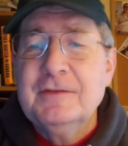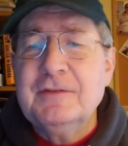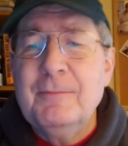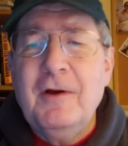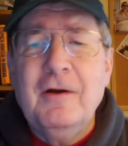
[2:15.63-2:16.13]

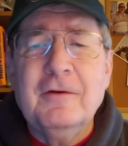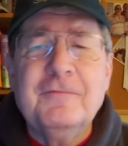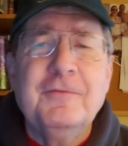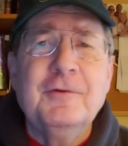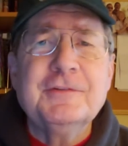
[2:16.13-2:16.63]
Some
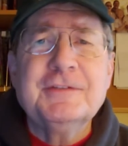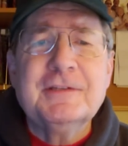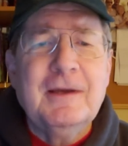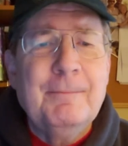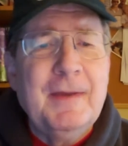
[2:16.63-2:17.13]
artful
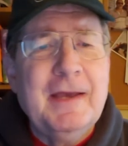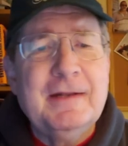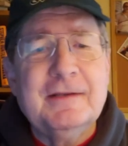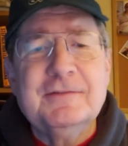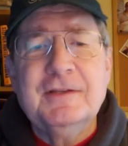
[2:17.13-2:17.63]

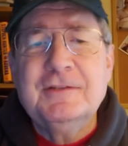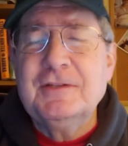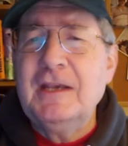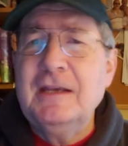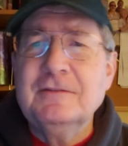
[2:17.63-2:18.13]
schematics and
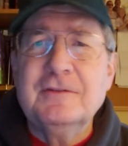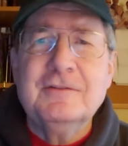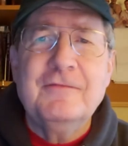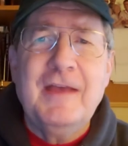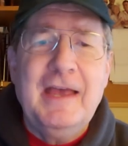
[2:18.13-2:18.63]

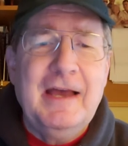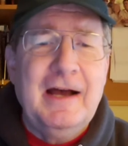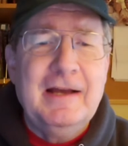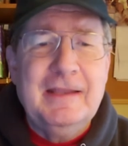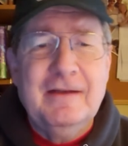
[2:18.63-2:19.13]
changes of,
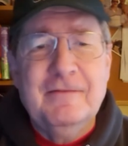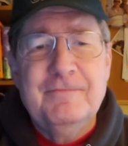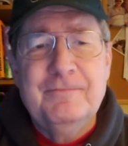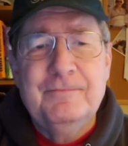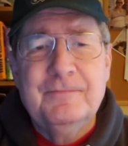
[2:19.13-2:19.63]
uh,
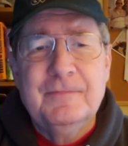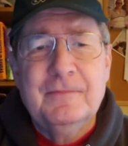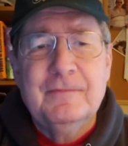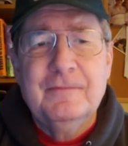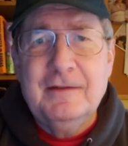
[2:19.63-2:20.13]
of
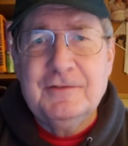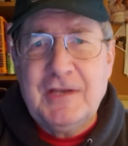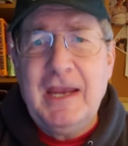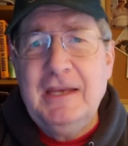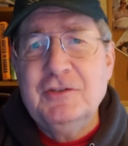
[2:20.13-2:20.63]

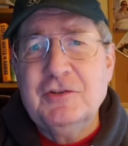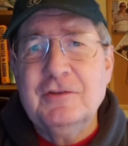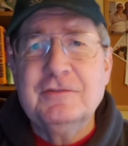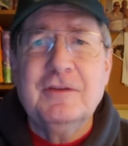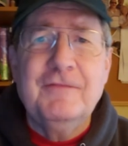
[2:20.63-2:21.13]

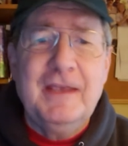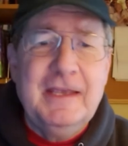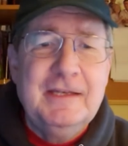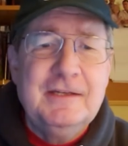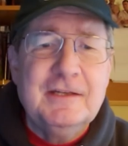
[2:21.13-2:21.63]
changes of
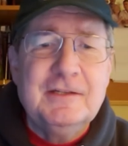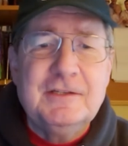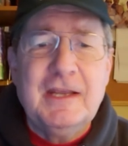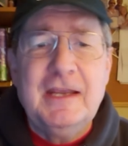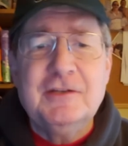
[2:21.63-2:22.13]

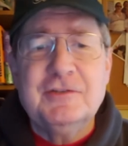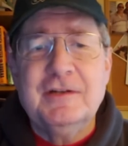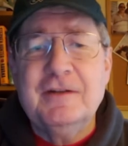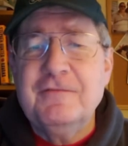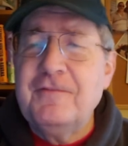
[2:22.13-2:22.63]

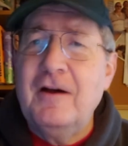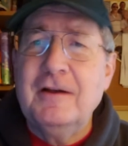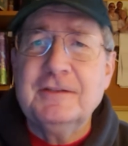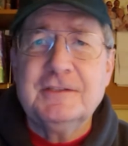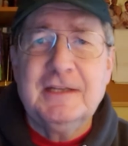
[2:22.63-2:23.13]
indentation and
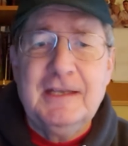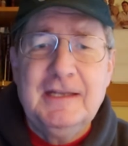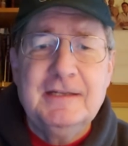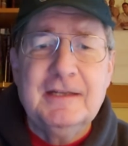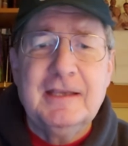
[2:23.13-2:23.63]
fonts to
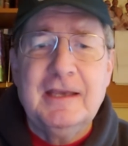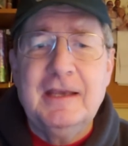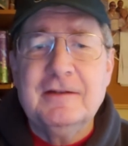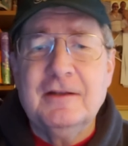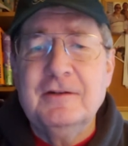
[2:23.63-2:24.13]

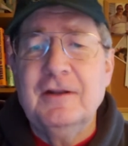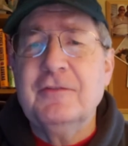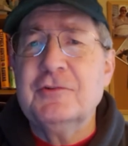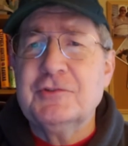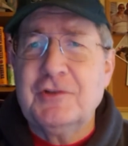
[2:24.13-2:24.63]
indicate
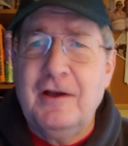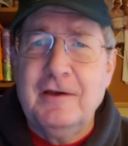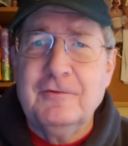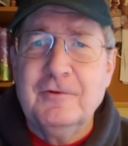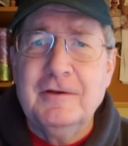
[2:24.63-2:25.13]
another
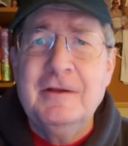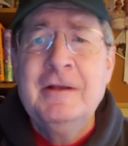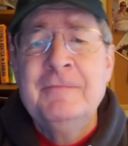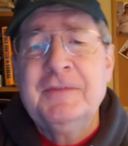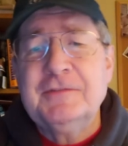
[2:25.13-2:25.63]
genre,
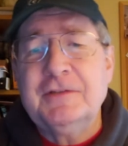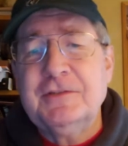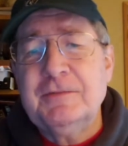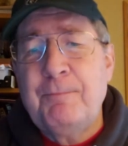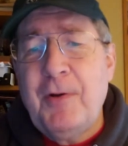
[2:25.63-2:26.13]

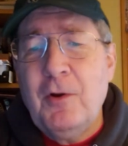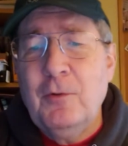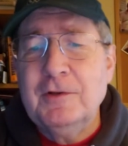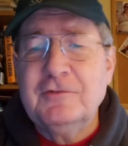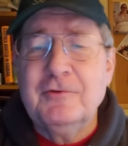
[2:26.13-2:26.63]
such as
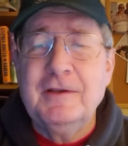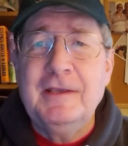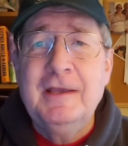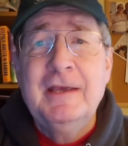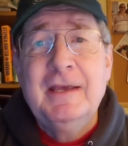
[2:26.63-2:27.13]

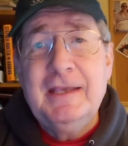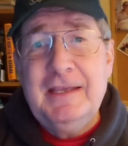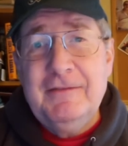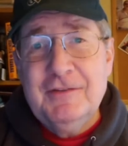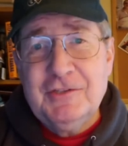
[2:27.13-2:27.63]
poetry,
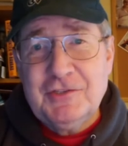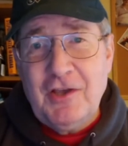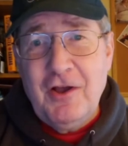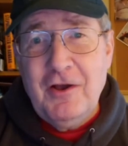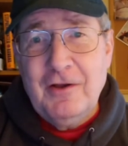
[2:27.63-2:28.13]
even
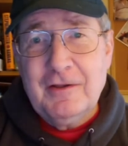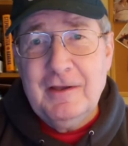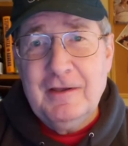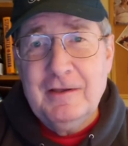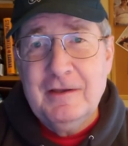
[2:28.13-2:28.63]

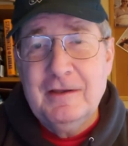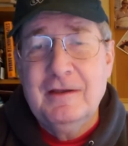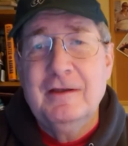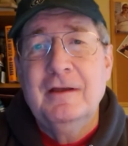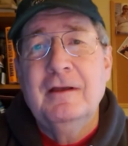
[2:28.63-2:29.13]
song.
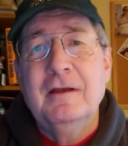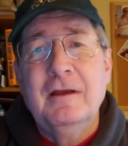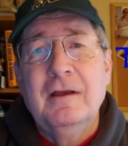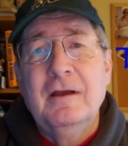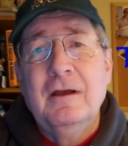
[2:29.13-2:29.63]

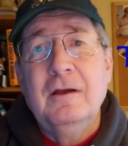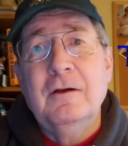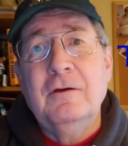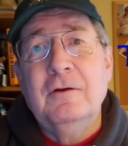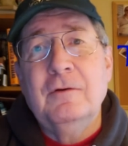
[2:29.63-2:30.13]

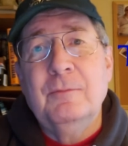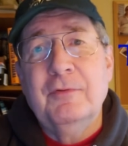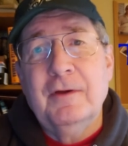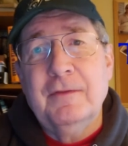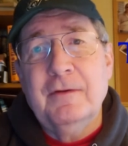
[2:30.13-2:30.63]
Oh,
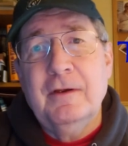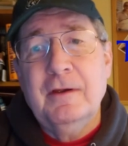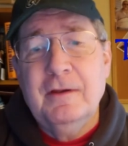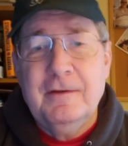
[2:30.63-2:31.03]
brother.